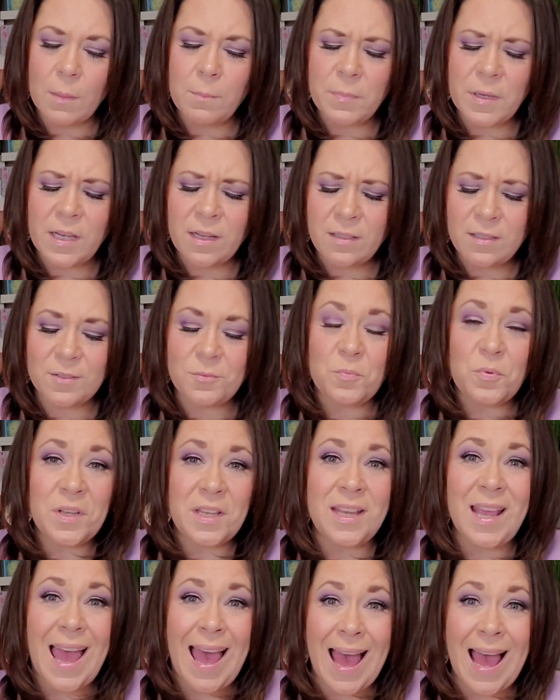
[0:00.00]
because
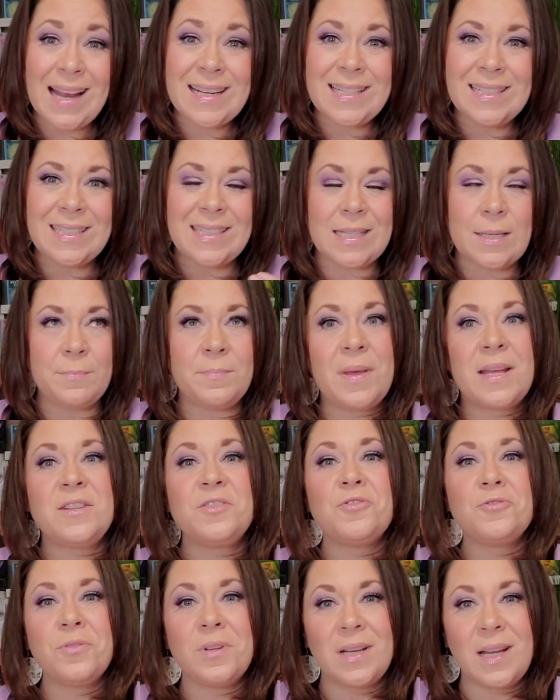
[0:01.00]
we act as that
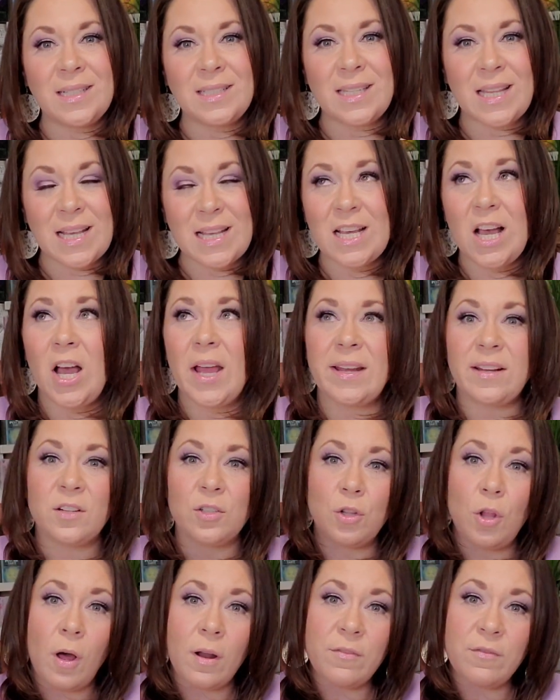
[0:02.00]
mentor and as that guide, and a
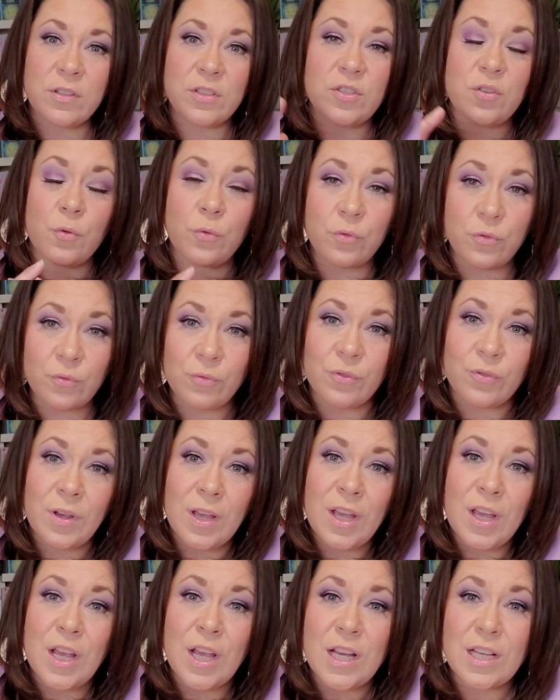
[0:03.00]
lot of us go through
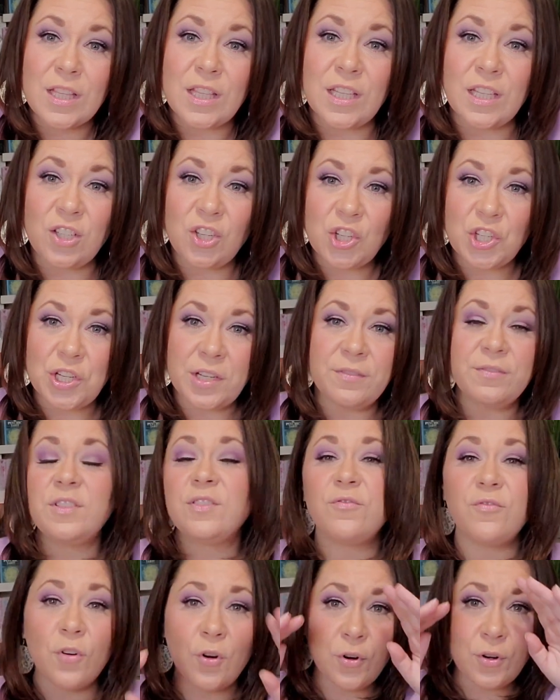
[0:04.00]
these shifts
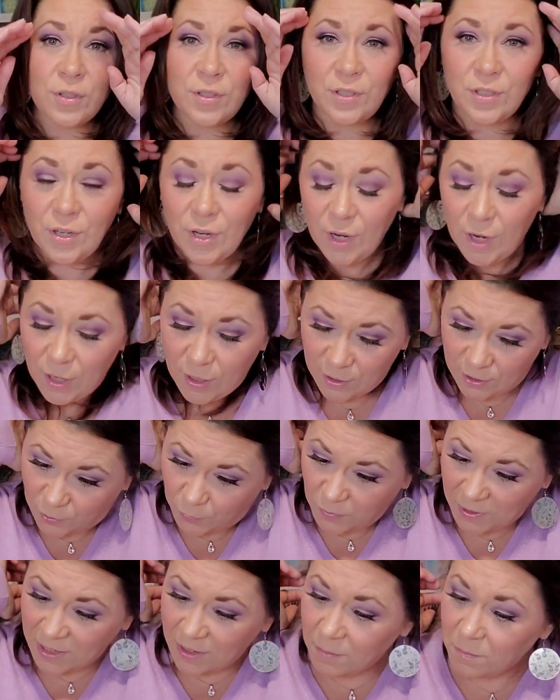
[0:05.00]
first so
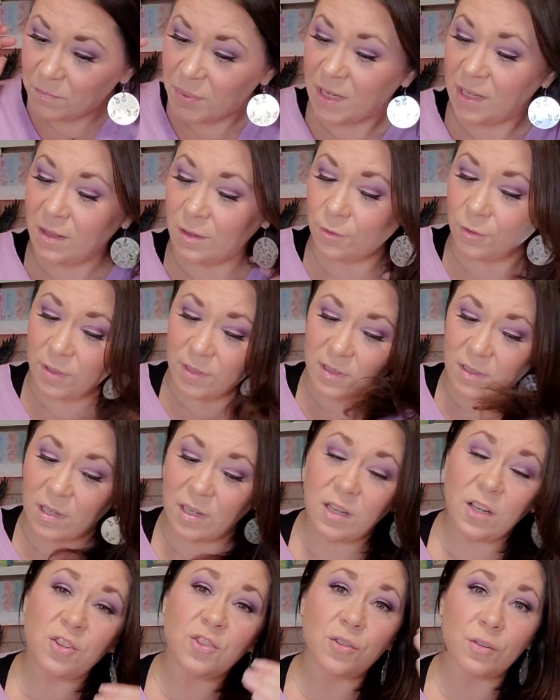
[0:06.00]
we can be those
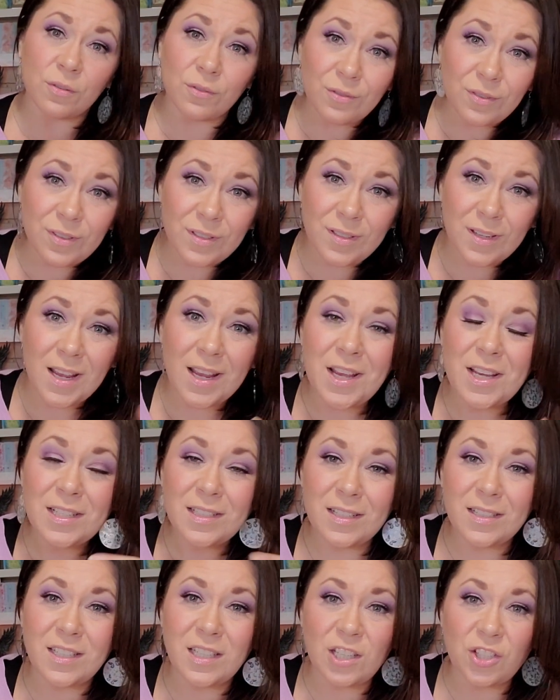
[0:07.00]
teachers
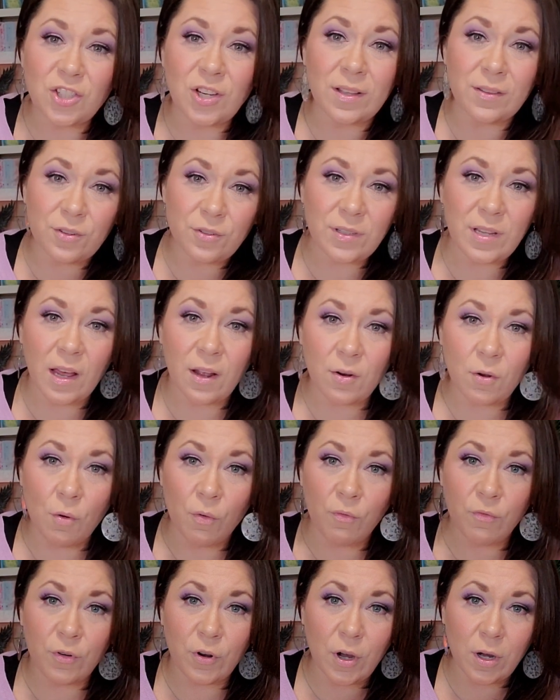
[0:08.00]
to teach others how to
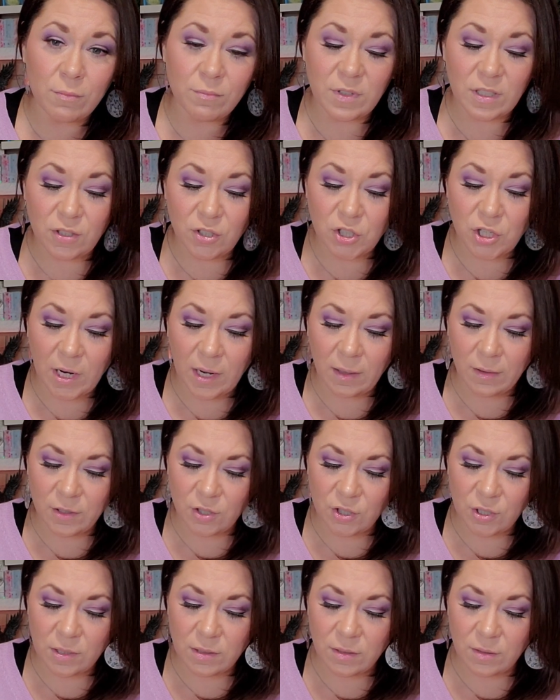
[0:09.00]
overcome these
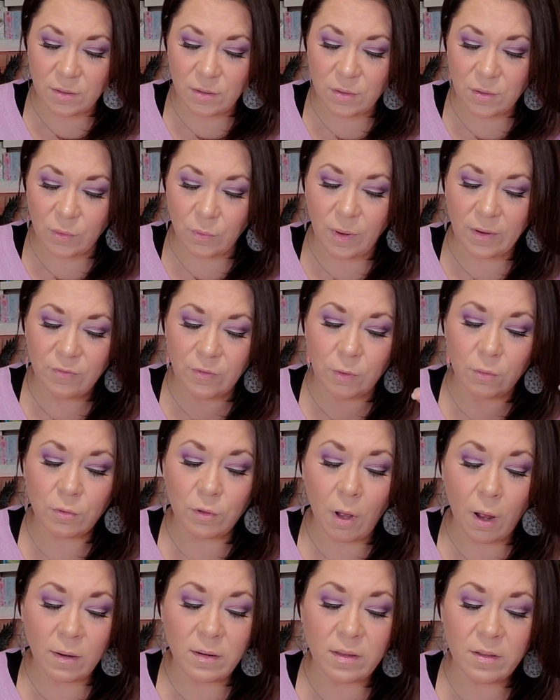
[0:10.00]
challenges. And so I feel a
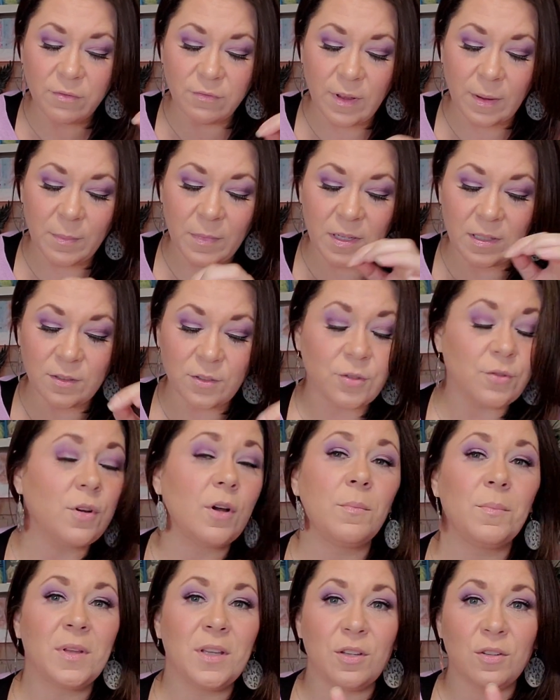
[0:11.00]
lot of the feminines are
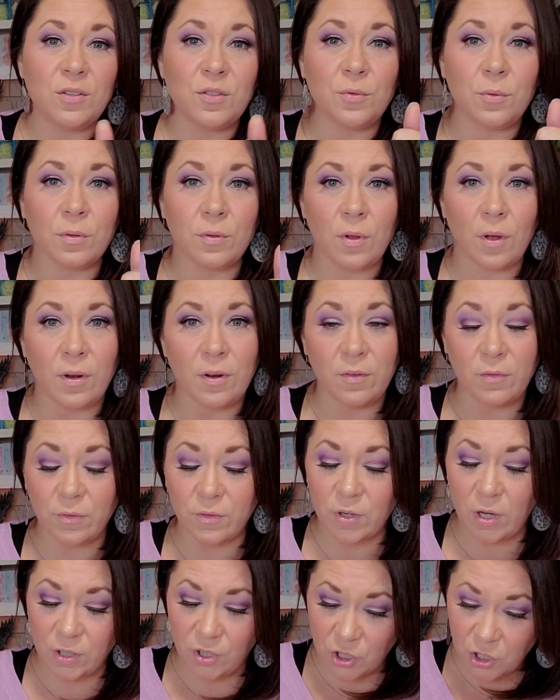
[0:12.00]
coming into a lot of
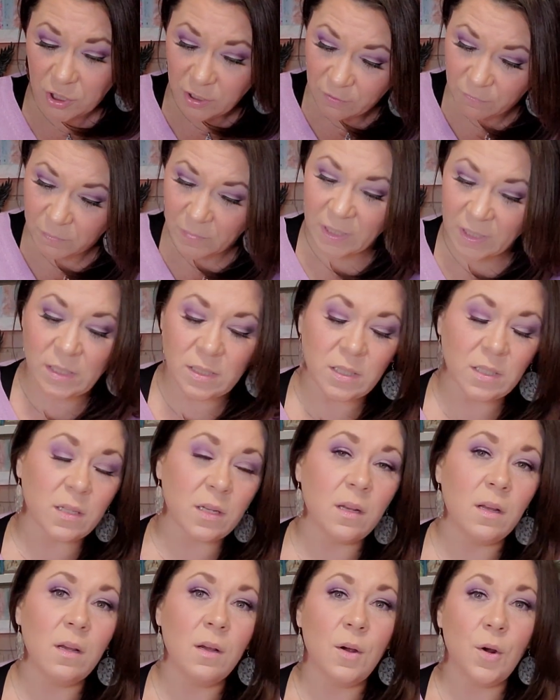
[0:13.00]
achievement,
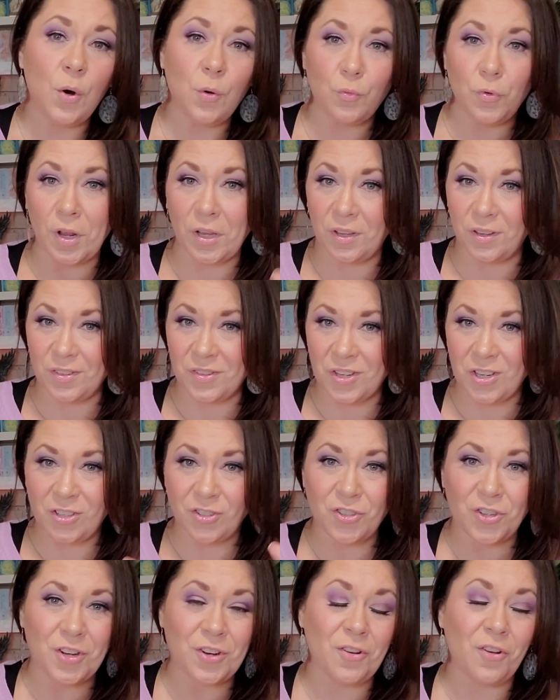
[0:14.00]

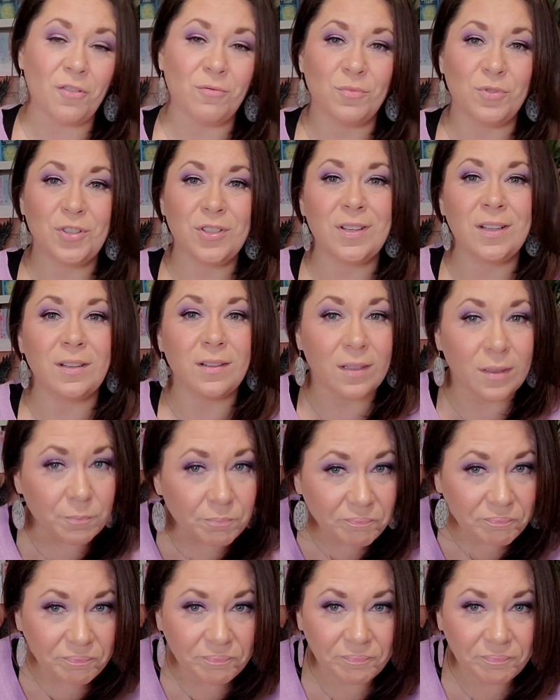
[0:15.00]
recognition, almost like a